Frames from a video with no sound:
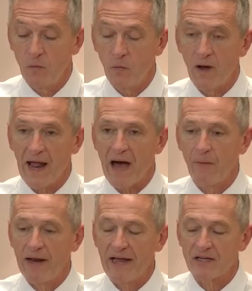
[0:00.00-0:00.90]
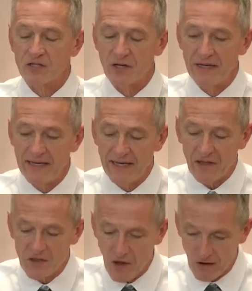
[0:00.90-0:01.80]
what I would answer any
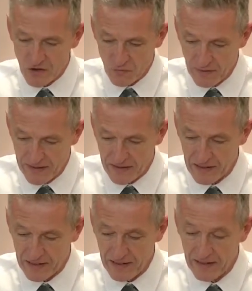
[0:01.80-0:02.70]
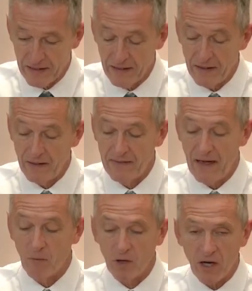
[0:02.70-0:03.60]
thoughts with
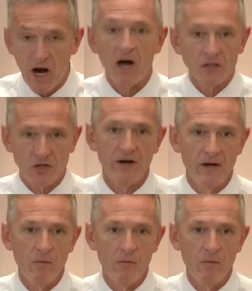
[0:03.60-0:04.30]
that were contrary to